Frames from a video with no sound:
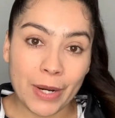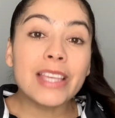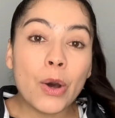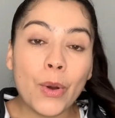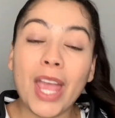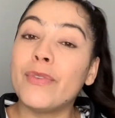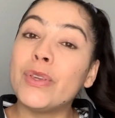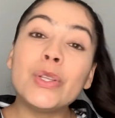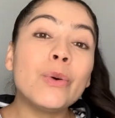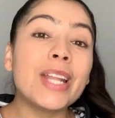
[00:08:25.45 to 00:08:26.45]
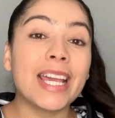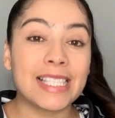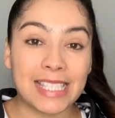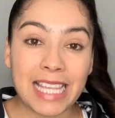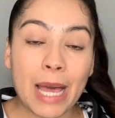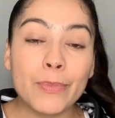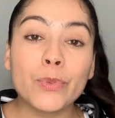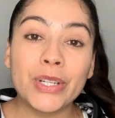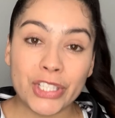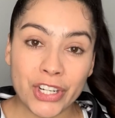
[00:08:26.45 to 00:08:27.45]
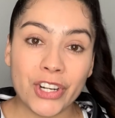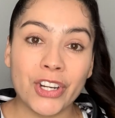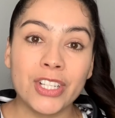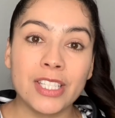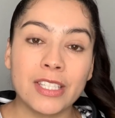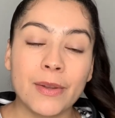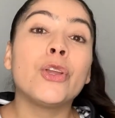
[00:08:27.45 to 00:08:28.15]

So if you don't accept returns,